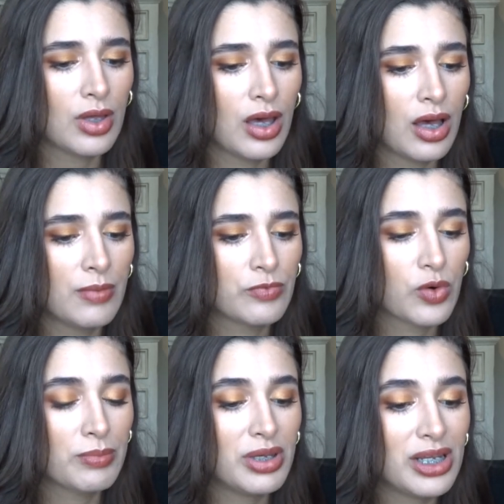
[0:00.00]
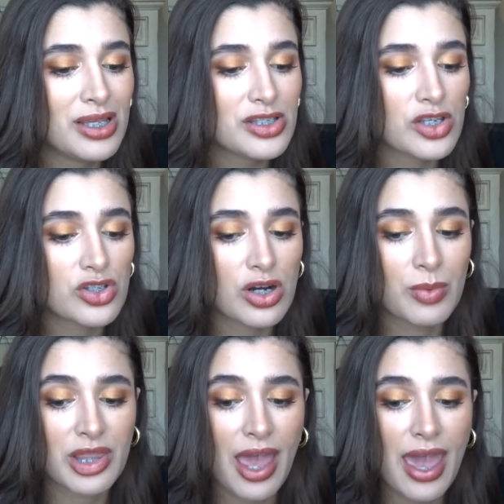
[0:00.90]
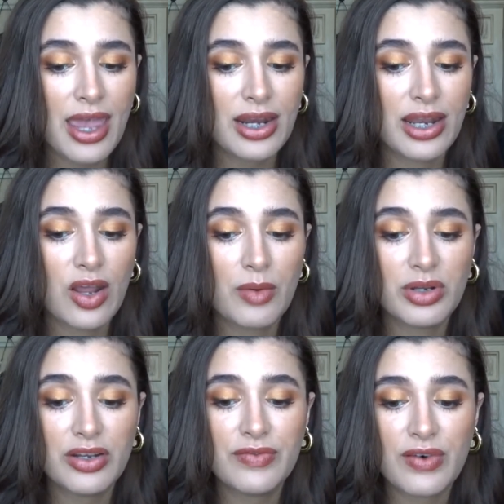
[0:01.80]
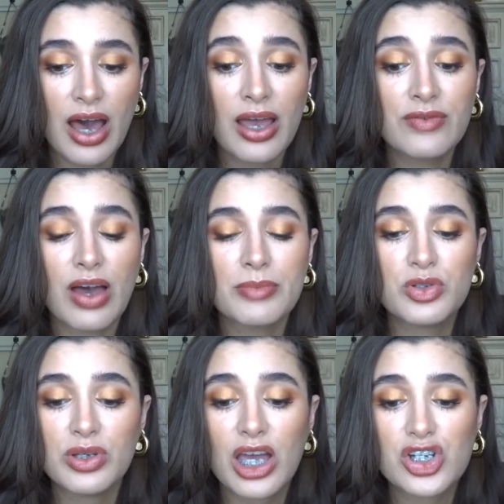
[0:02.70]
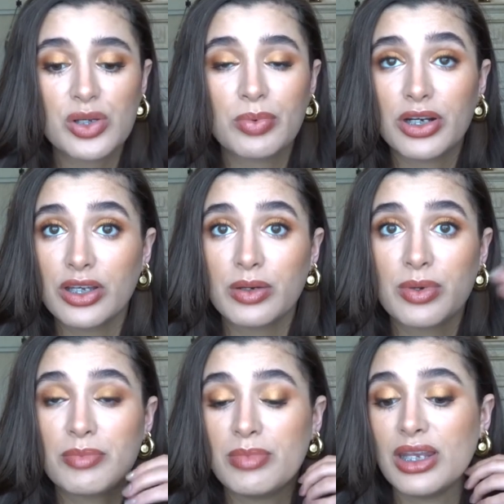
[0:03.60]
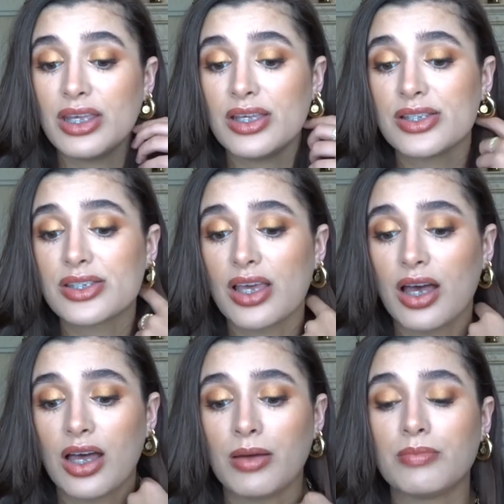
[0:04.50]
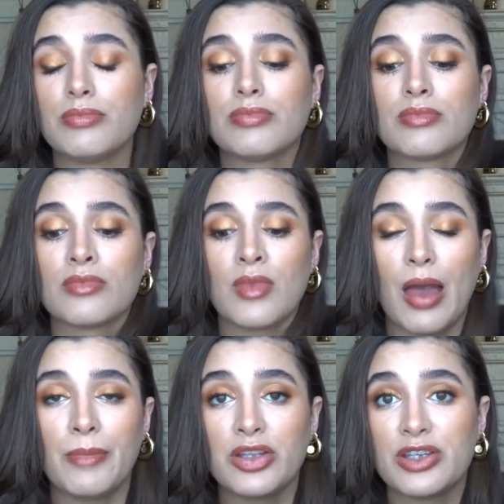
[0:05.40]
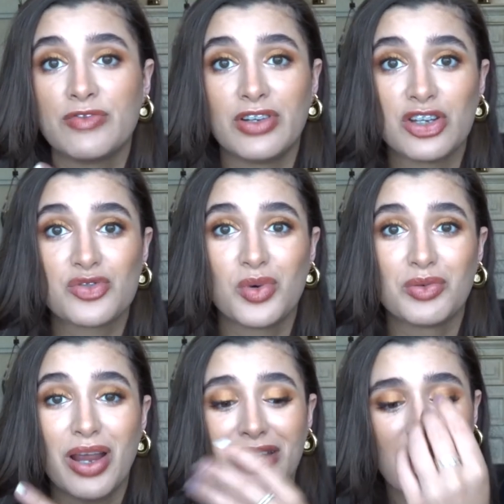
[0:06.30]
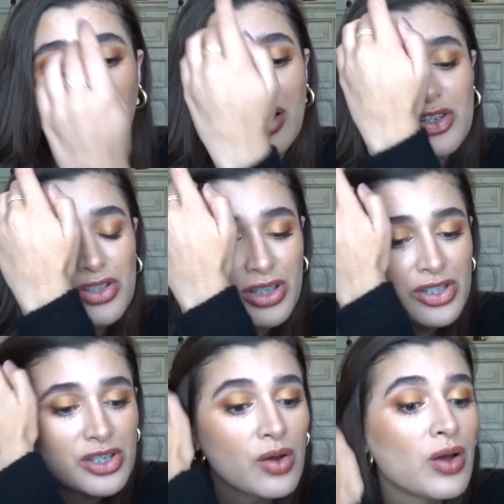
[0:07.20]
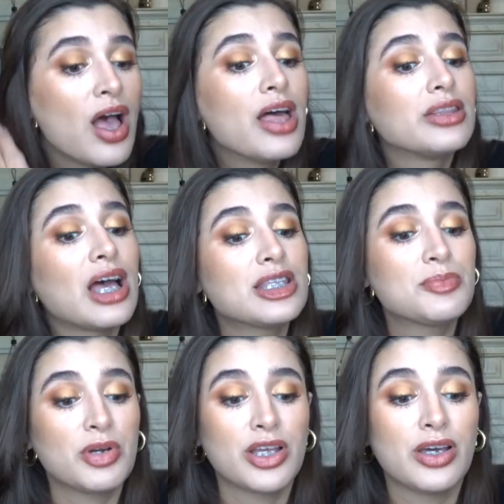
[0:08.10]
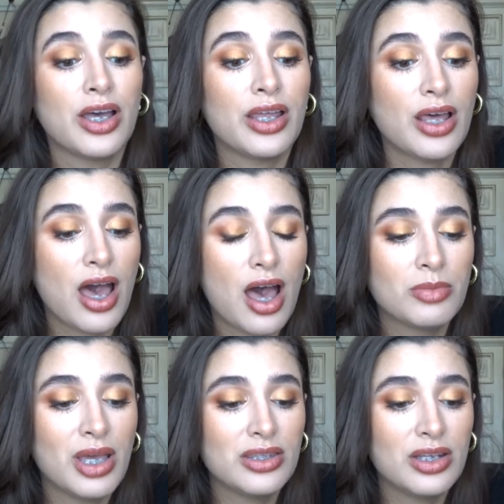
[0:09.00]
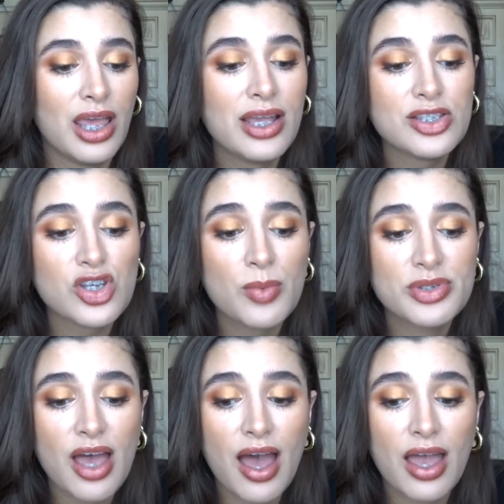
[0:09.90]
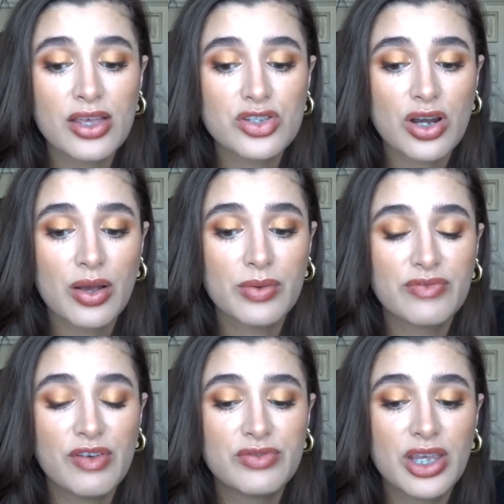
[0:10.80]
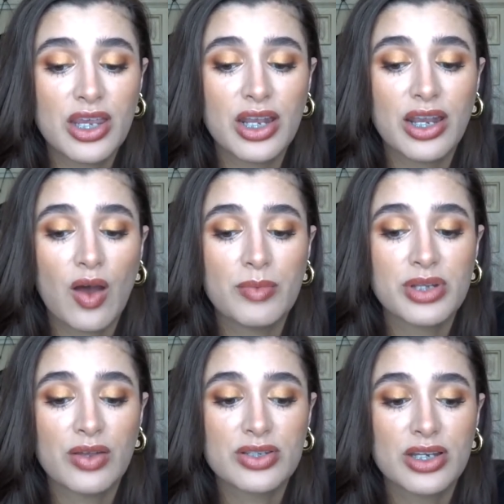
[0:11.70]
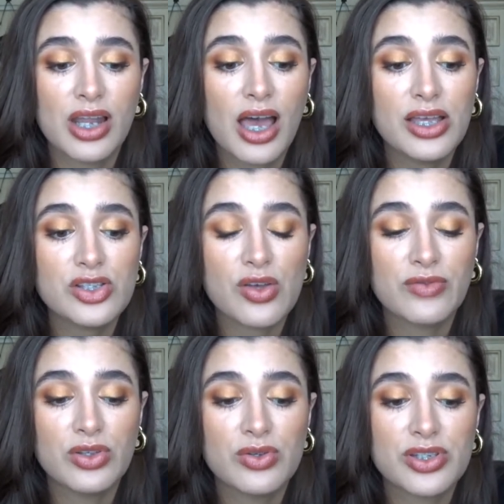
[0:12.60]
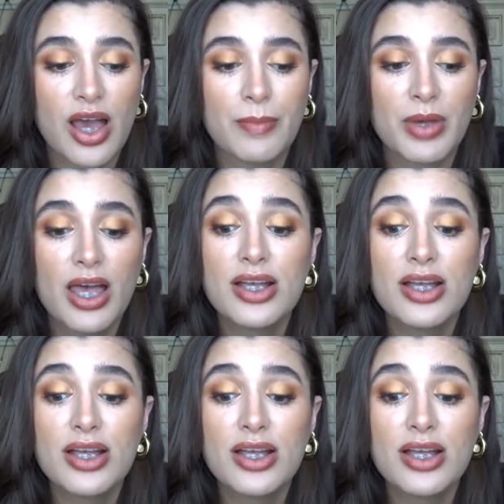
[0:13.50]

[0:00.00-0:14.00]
um, for minis, I start out with eight, and now I'm down to five. I'm doing actually pretty good with minis. Um, I'm about to finish one right now actually, so that's pretty good. Um, and then hand soaps, I started out with 15 and now I'm down to nine, so I've used up